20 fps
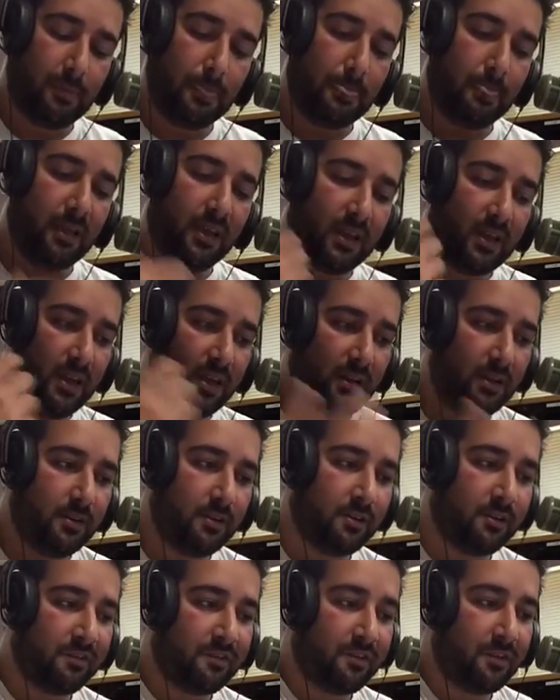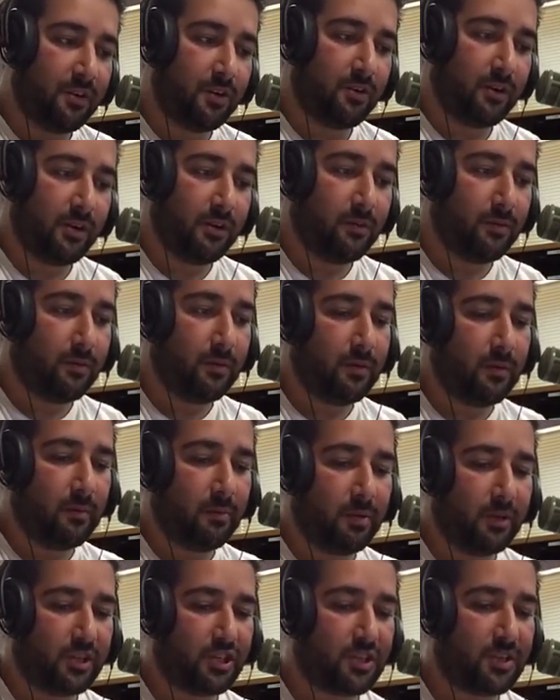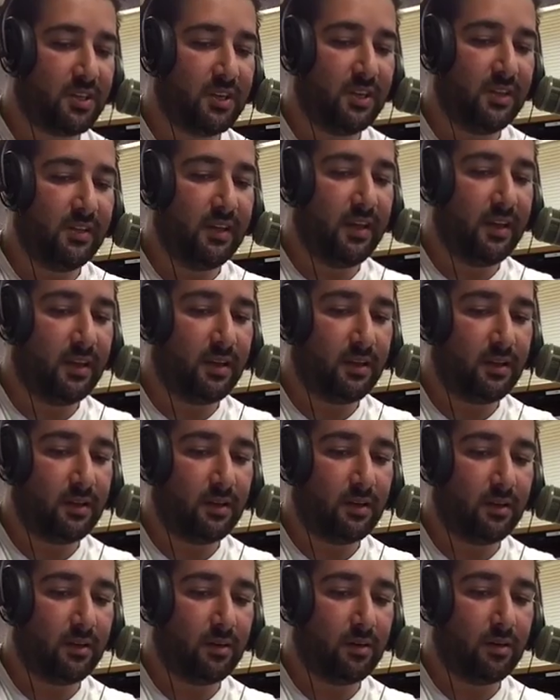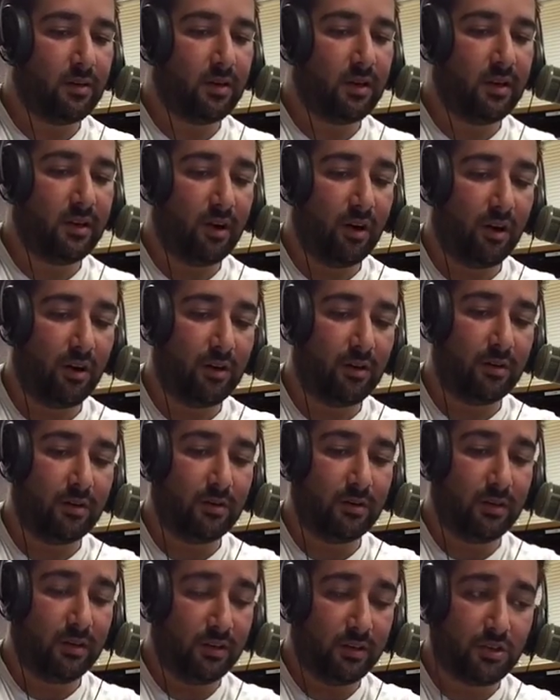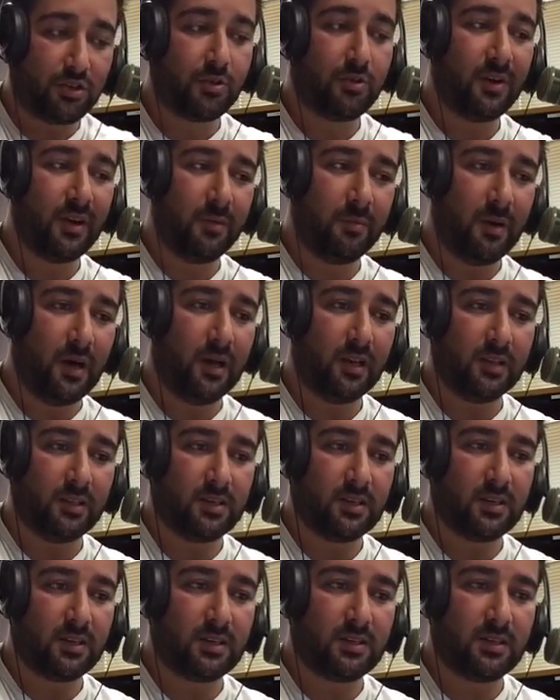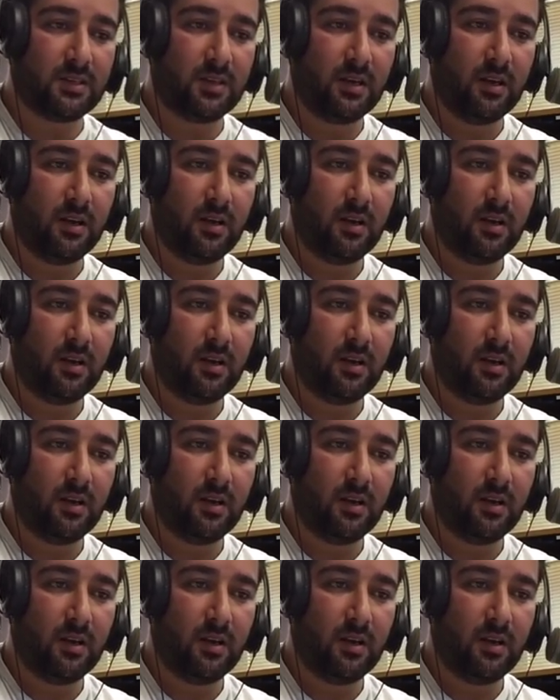They can't interfere and push the idea in Assyrian politics.